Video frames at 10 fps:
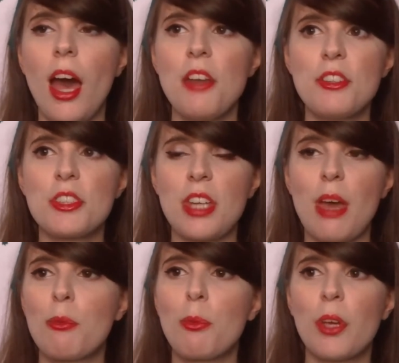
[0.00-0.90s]
I just
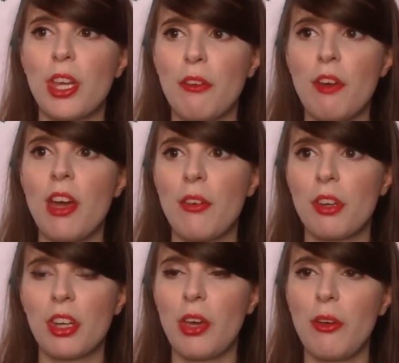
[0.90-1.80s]
kept walking around
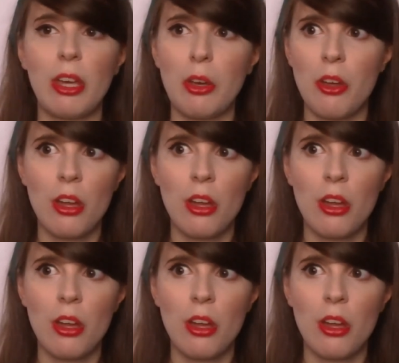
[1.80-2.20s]
and going,